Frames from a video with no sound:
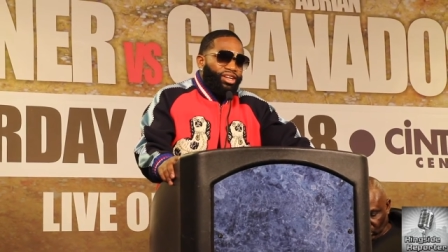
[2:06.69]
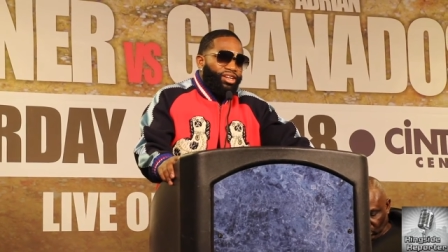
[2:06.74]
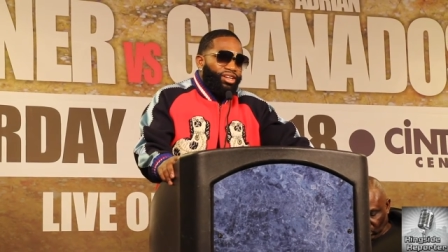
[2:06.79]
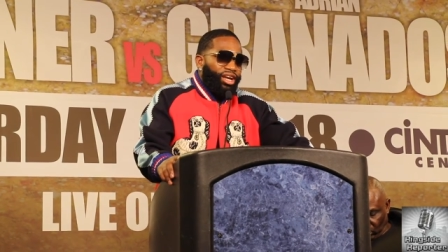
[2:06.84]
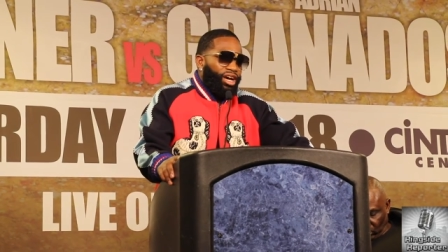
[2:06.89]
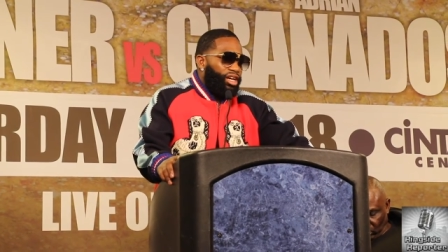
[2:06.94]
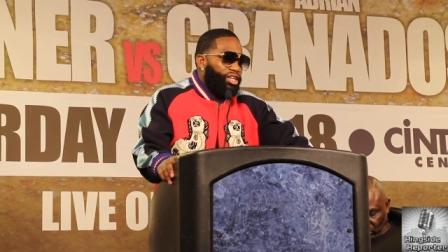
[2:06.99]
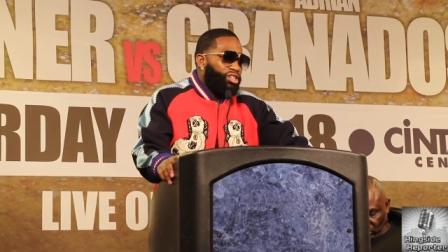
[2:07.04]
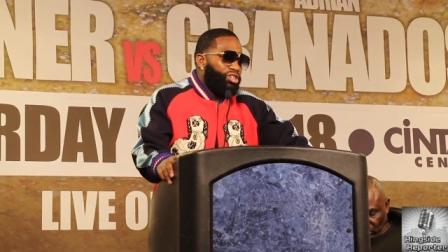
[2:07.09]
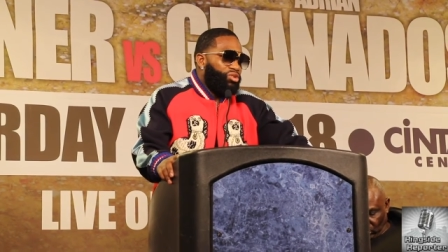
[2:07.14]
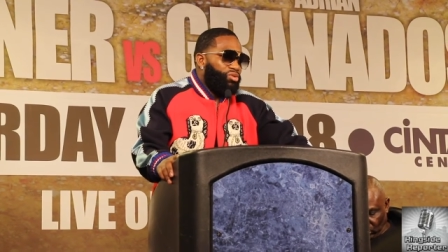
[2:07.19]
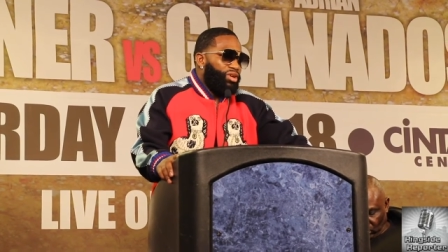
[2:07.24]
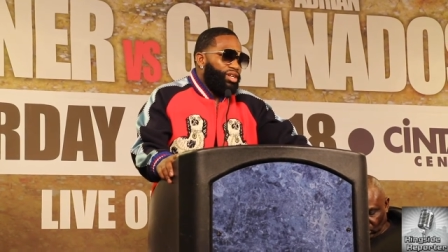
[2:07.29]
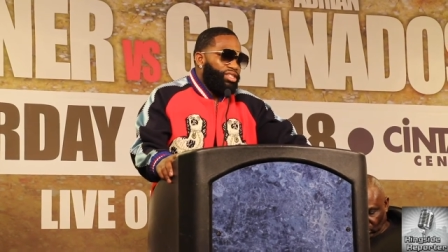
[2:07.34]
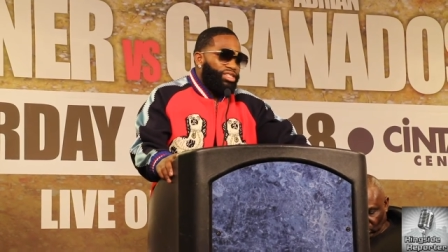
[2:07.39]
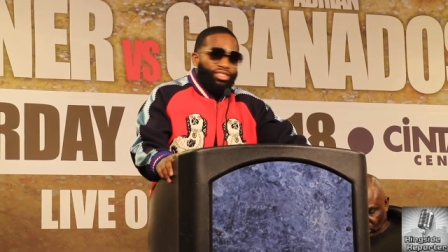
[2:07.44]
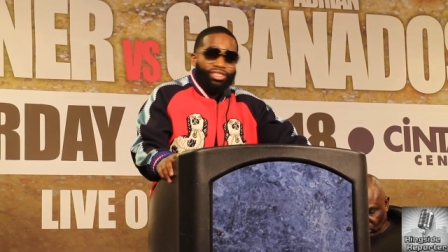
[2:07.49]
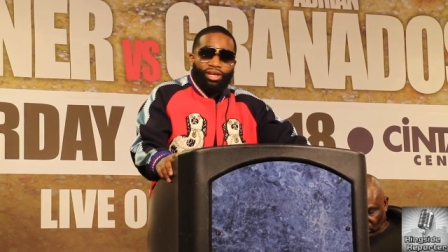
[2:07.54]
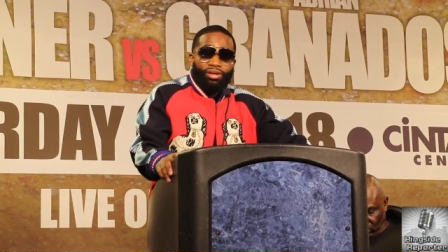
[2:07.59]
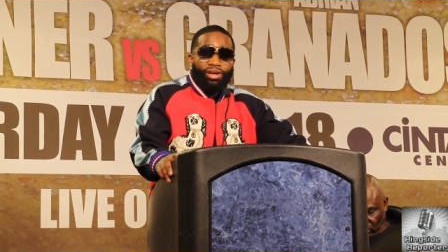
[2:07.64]
Now, any
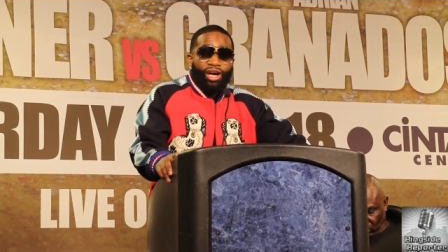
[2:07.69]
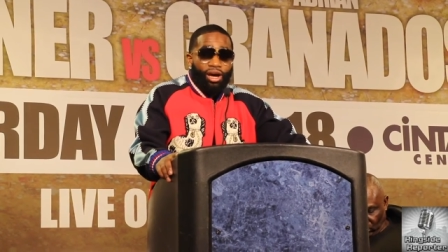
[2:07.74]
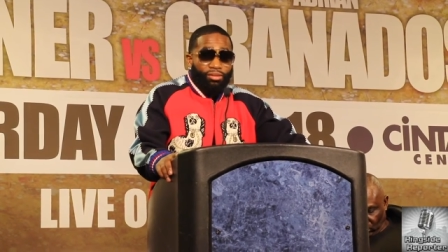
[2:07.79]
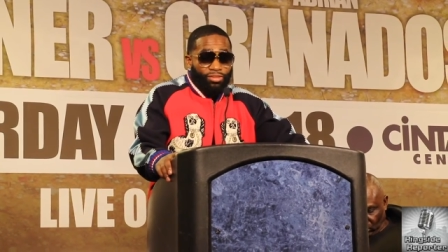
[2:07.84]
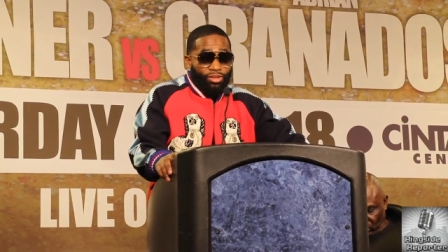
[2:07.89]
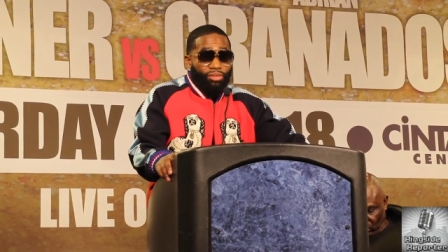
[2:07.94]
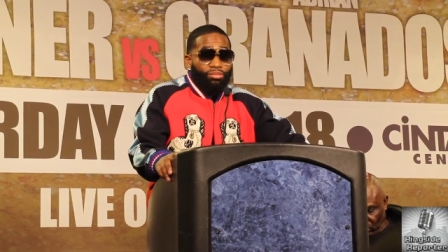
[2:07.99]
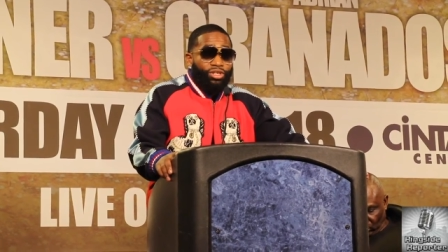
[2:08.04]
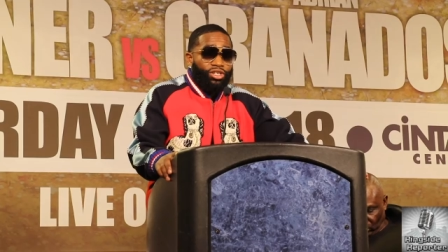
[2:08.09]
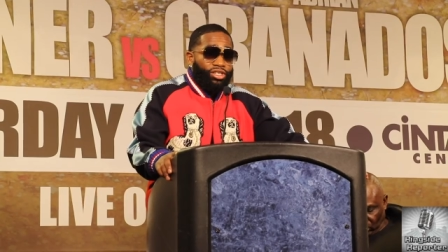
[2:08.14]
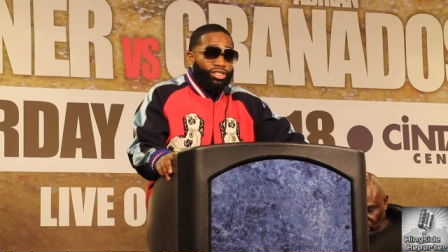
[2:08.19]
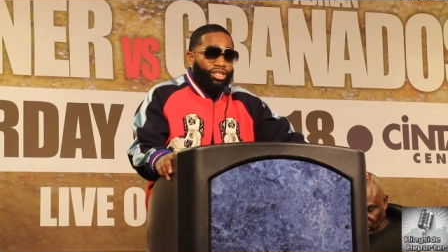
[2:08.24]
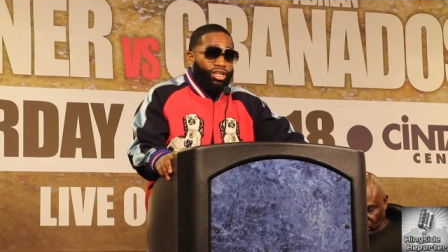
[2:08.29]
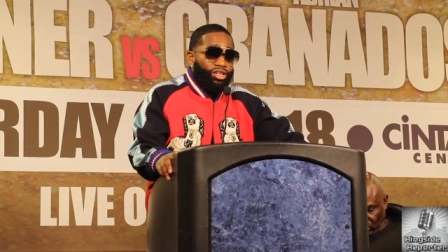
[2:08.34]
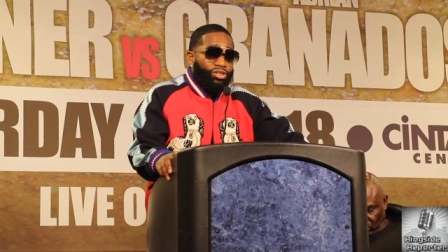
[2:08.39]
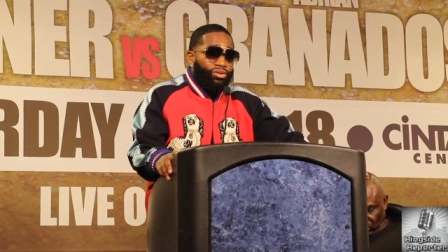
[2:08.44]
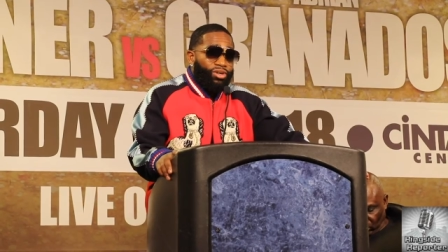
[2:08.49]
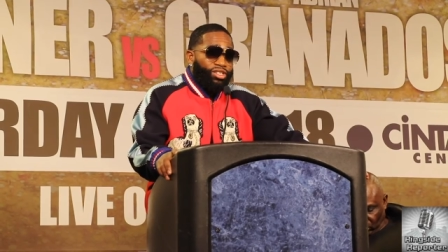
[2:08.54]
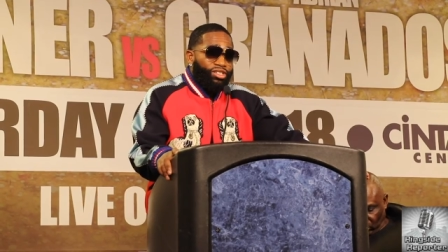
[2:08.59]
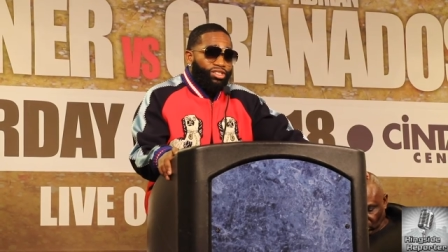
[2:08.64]
questions? I'm, I'm here to
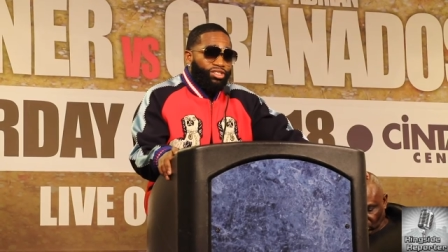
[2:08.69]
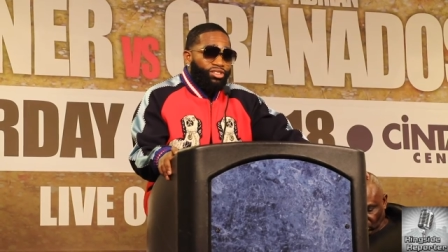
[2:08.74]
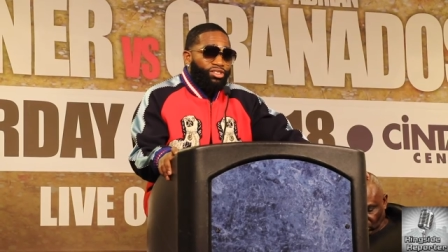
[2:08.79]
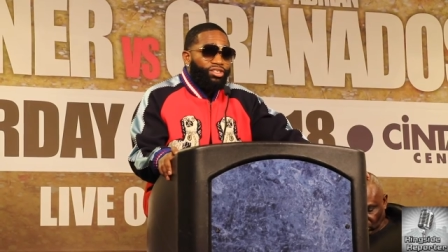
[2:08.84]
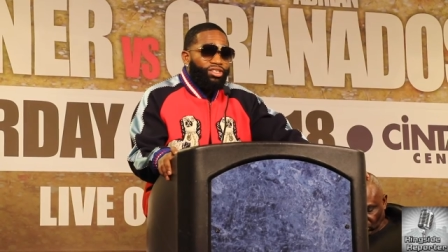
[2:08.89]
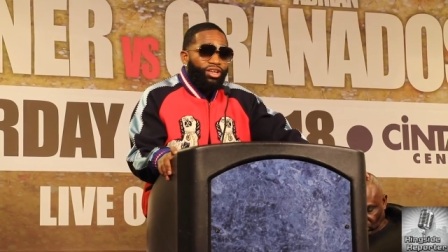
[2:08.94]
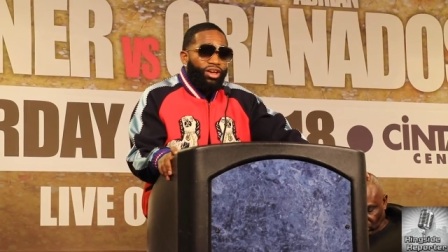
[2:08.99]
take questions.